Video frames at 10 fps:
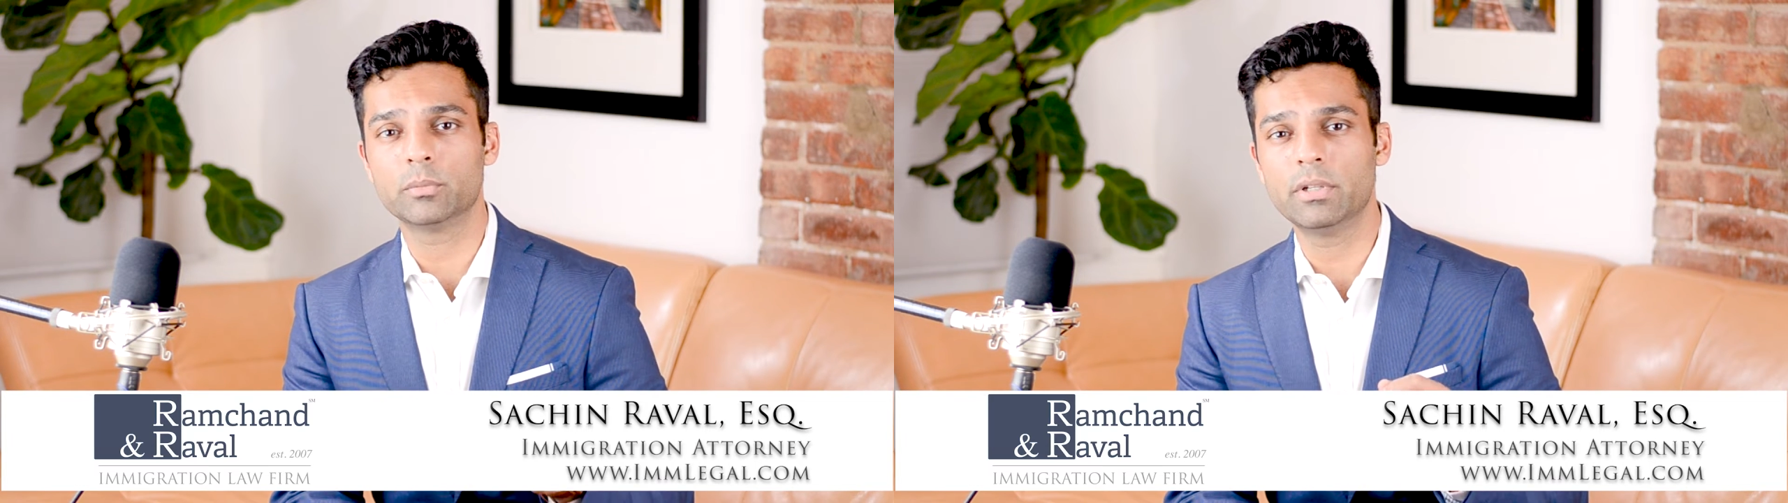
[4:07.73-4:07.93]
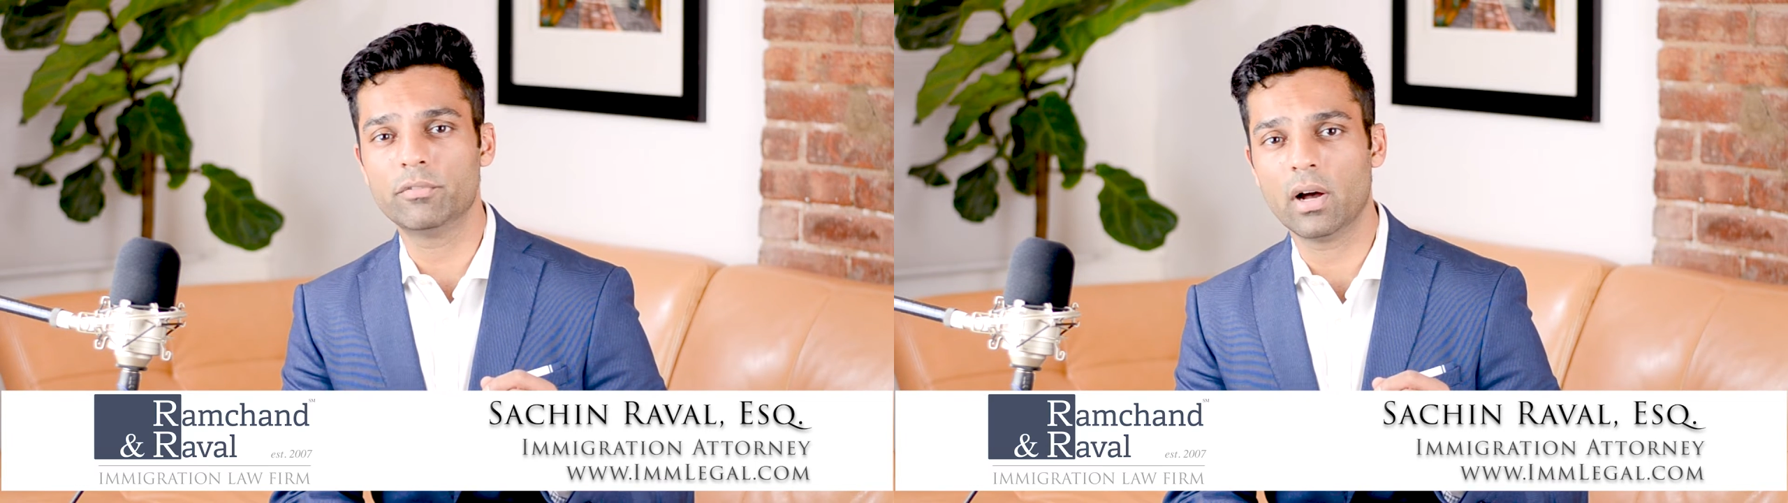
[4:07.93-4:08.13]

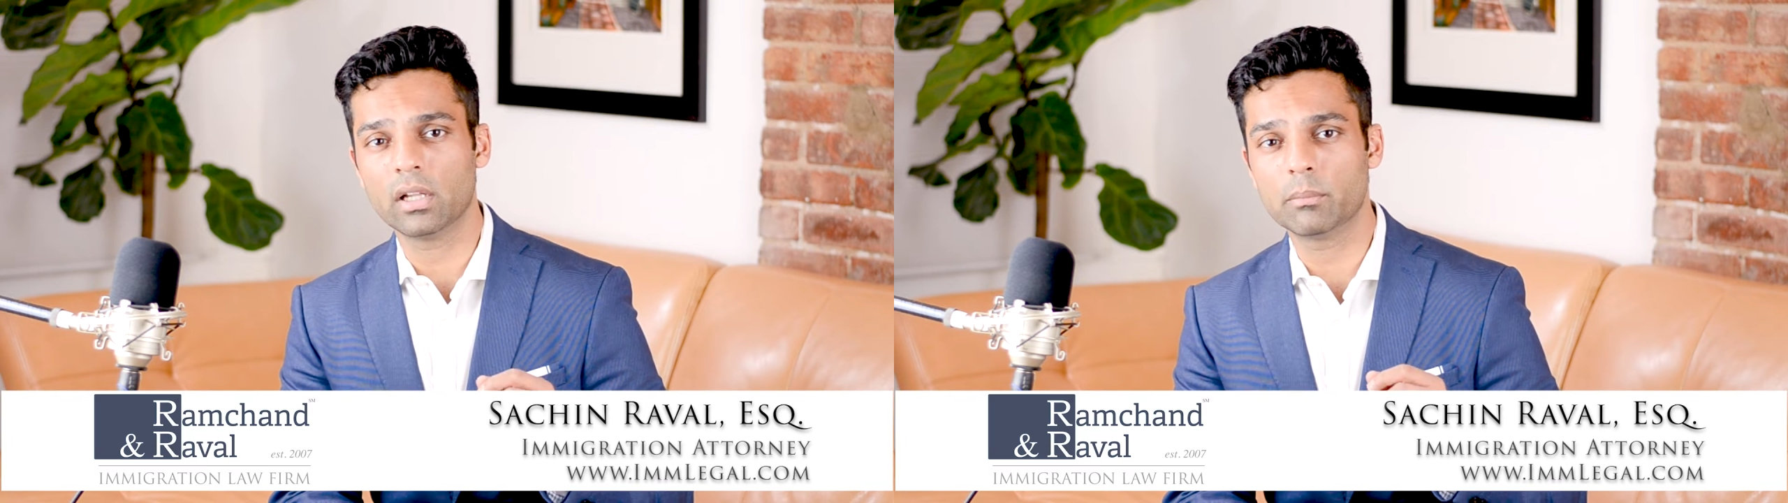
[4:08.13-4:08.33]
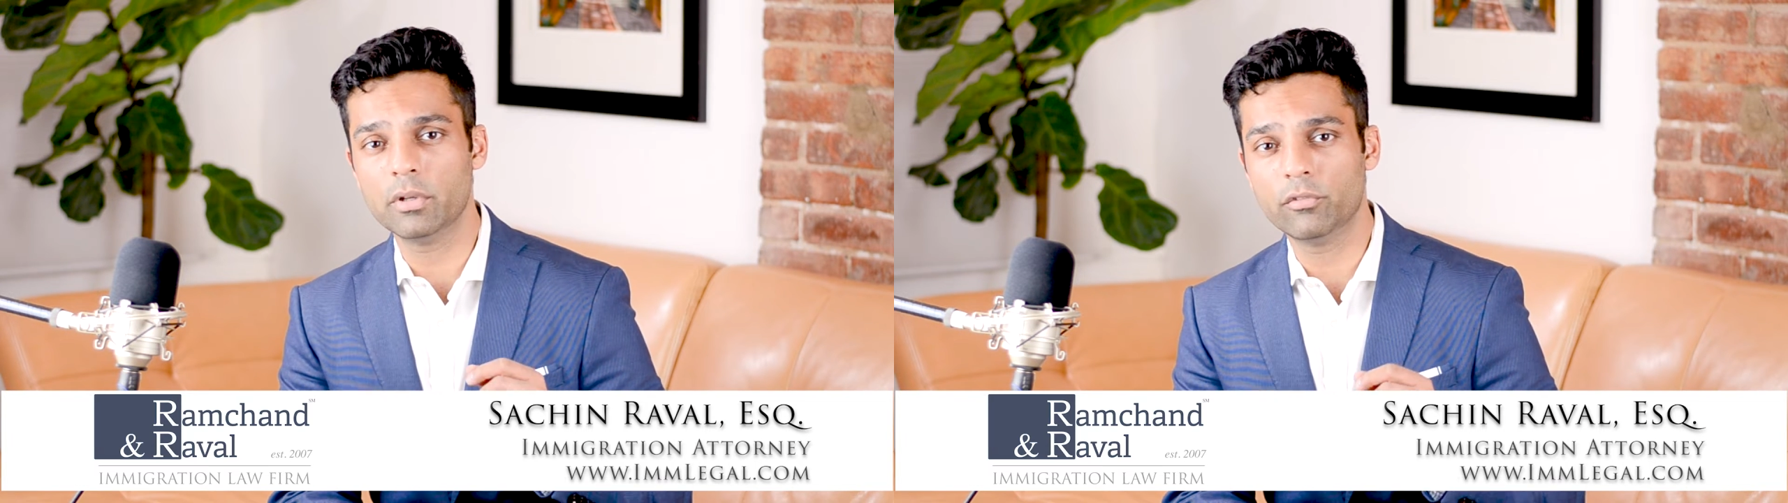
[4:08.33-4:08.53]
be
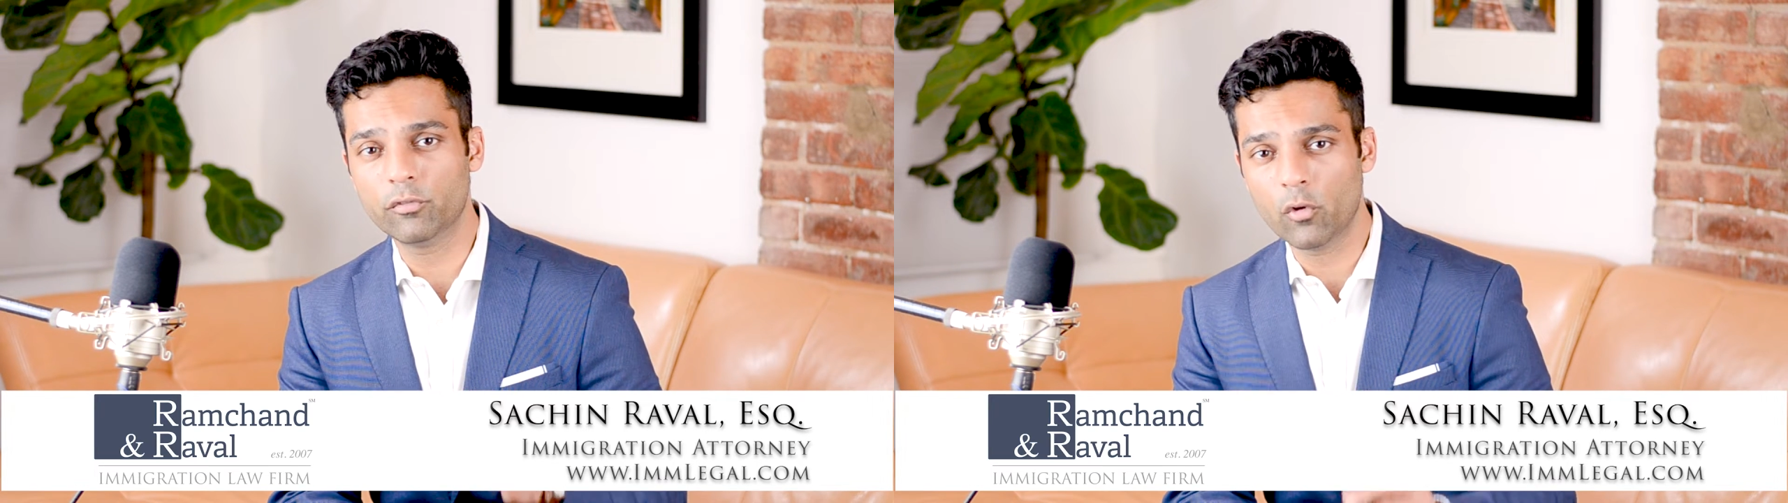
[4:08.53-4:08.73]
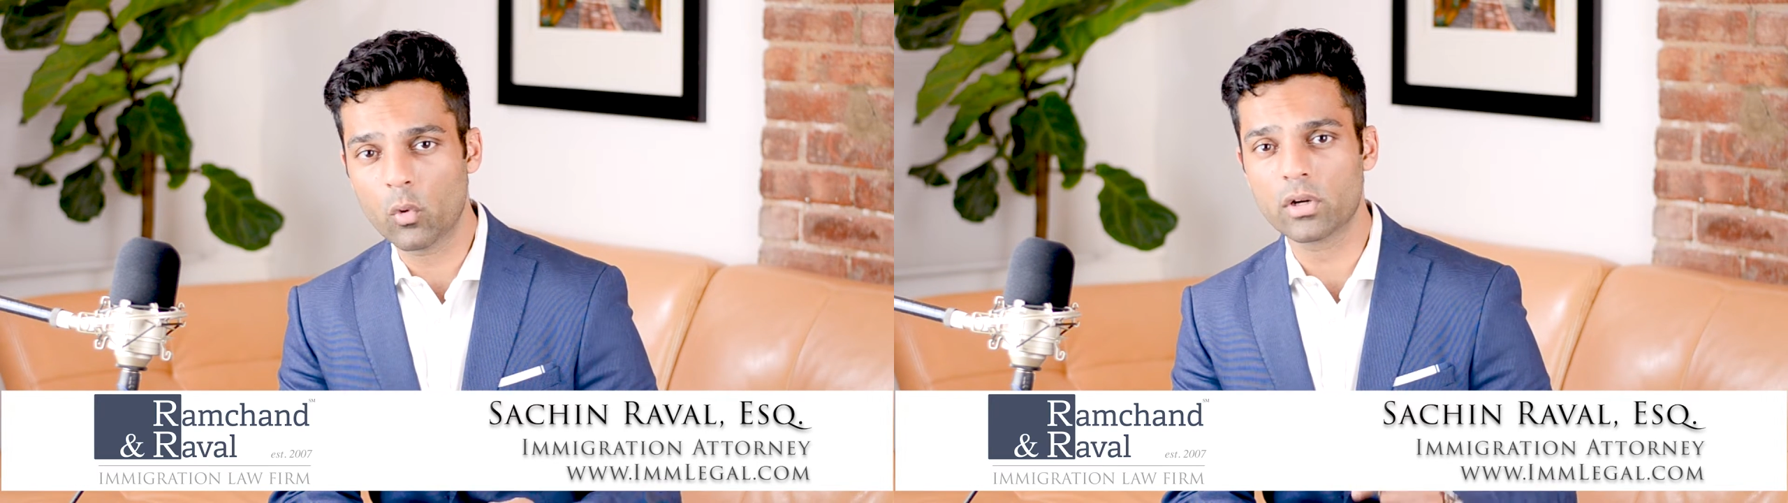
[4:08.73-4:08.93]
filed
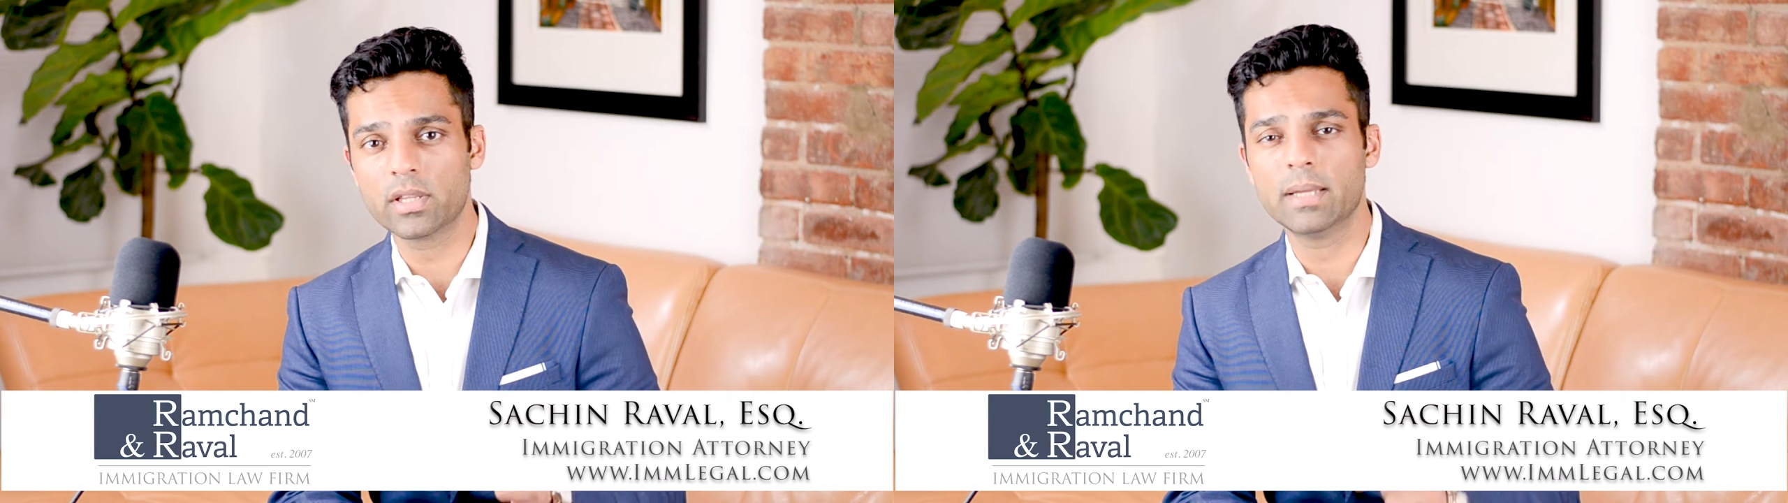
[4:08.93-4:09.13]
before the